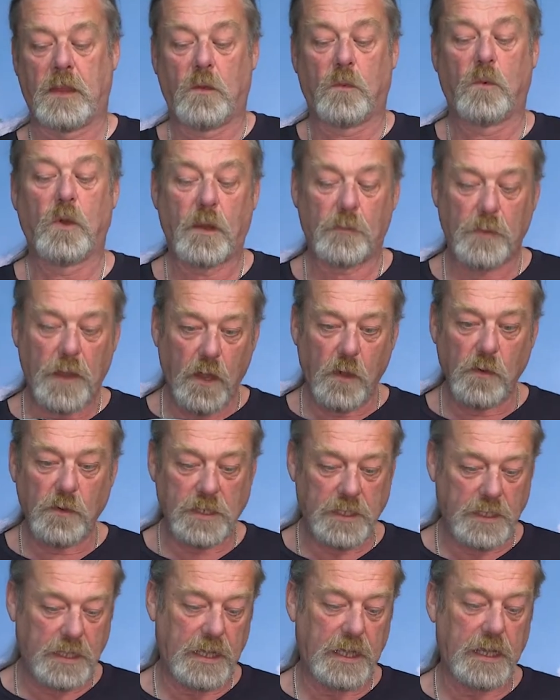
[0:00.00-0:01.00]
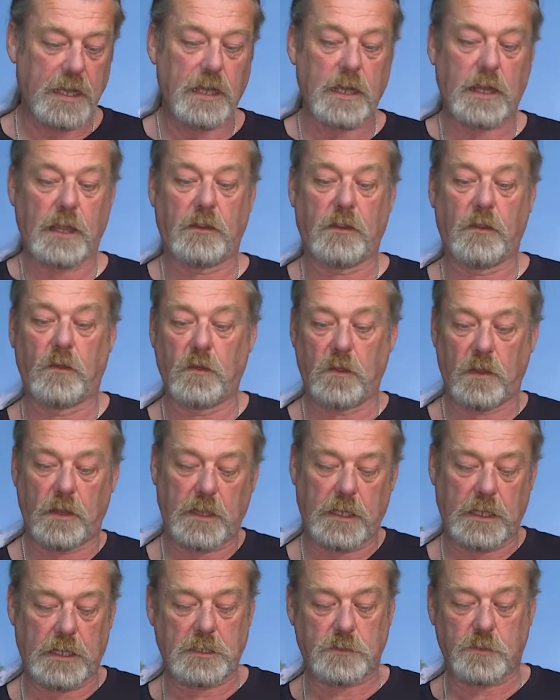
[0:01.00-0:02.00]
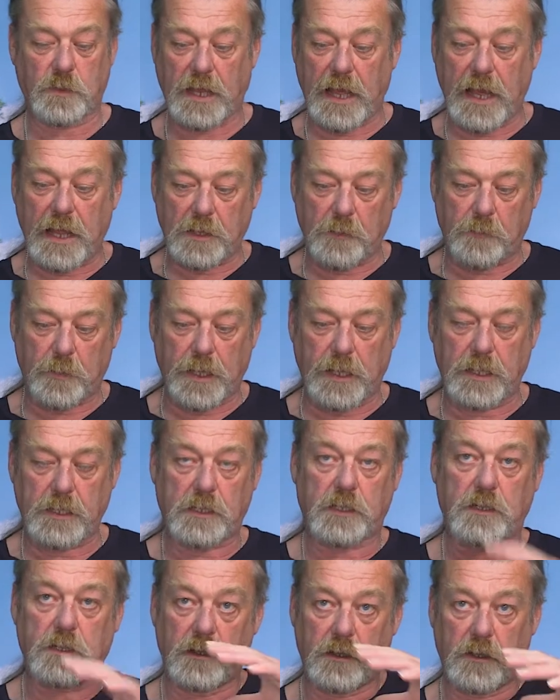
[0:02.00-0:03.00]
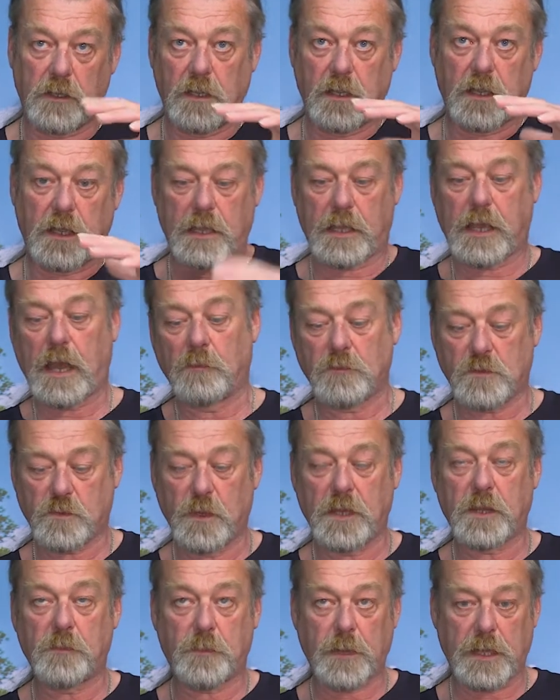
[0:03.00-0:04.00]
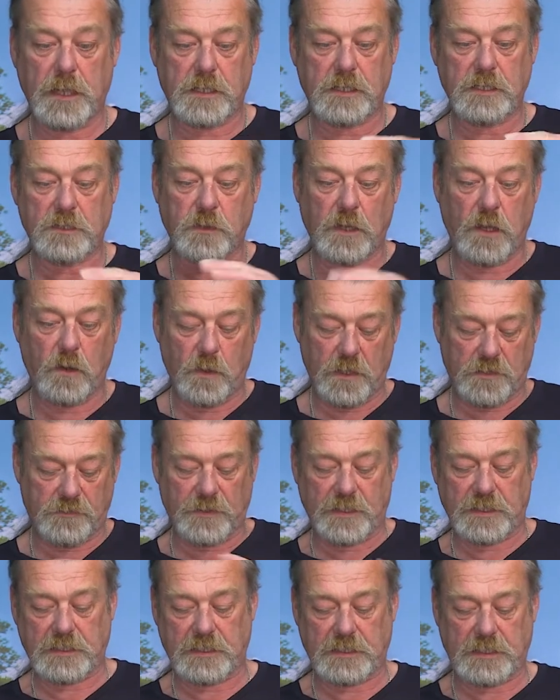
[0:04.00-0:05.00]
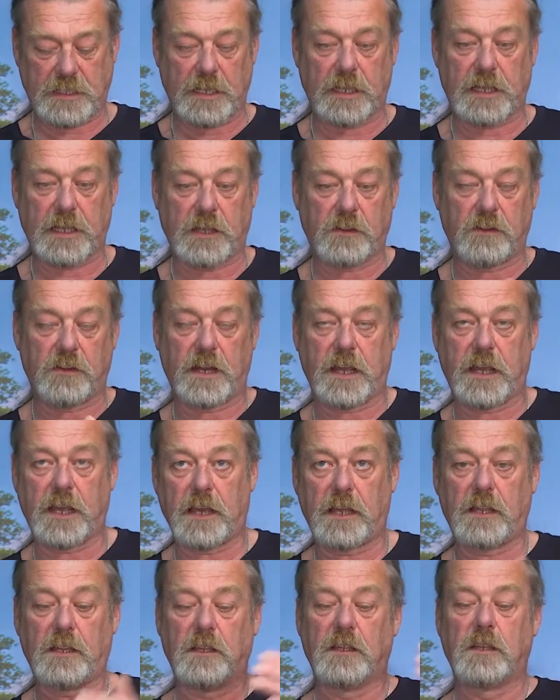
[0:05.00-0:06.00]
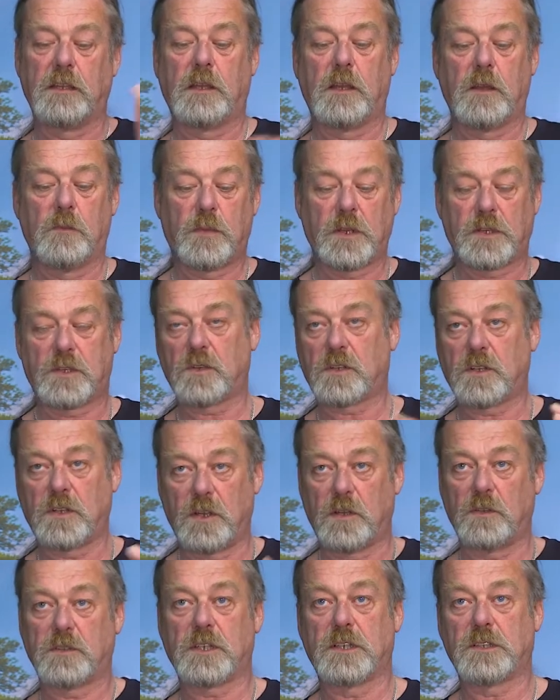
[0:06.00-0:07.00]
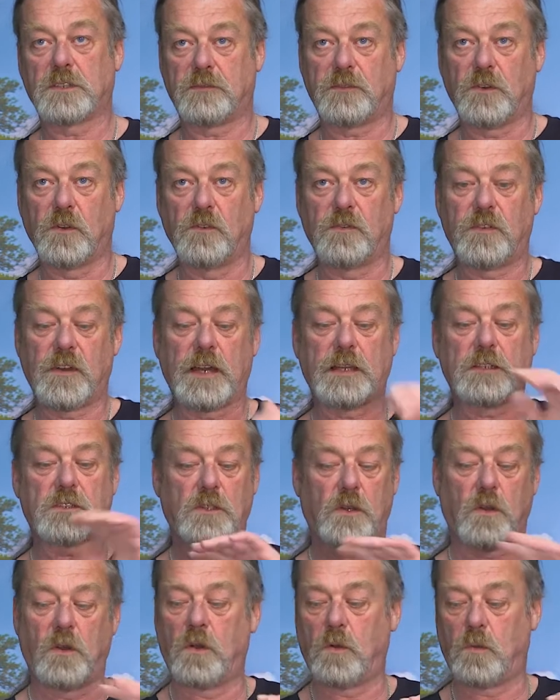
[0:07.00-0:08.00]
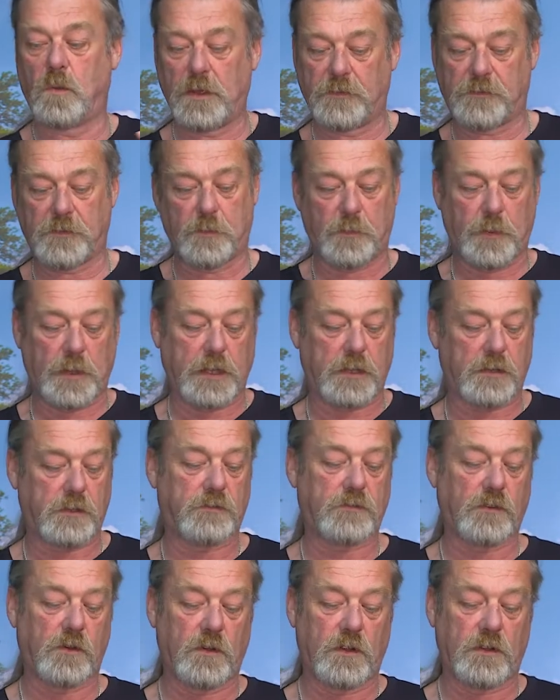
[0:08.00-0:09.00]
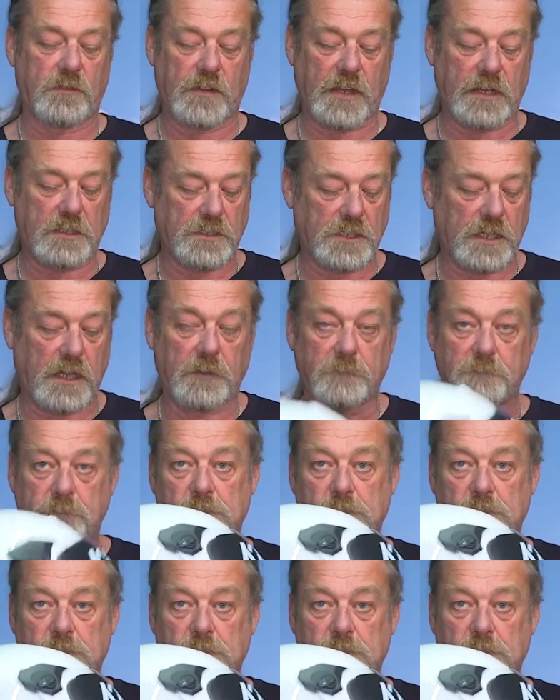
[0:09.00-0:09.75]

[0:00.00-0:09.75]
What I'm holding here is without the peak. It comes with the peak as well, which fixes here, here and here, but you can use it as a full face or with the peak for adventure.